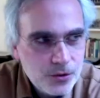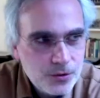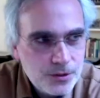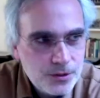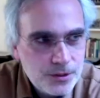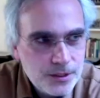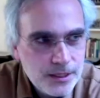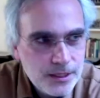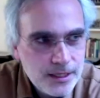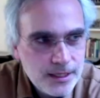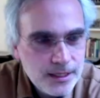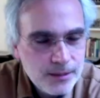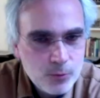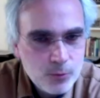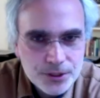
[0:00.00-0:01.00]

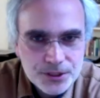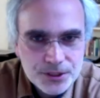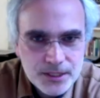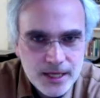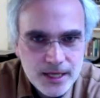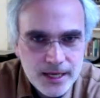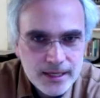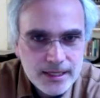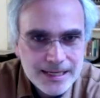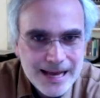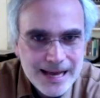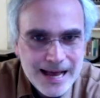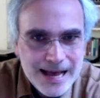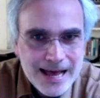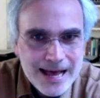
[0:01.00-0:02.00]
he was taking
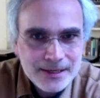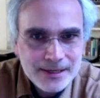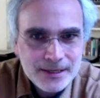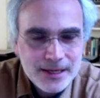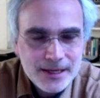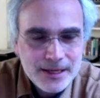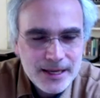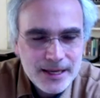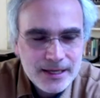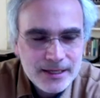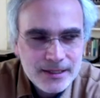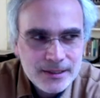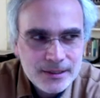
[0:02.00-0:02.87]
on a